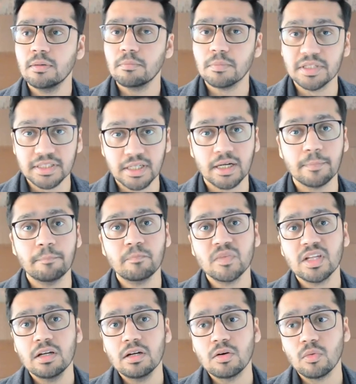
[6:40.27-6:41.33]
But yeah,
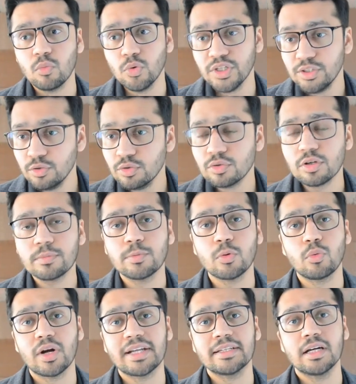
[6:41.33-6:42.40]
we do not
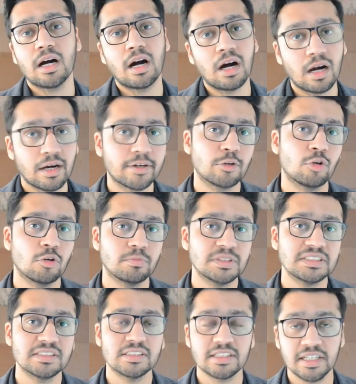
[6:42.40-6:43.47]
provide the hard
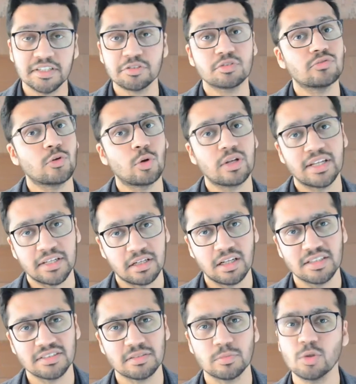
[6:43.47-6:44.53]
copies in case of online classes,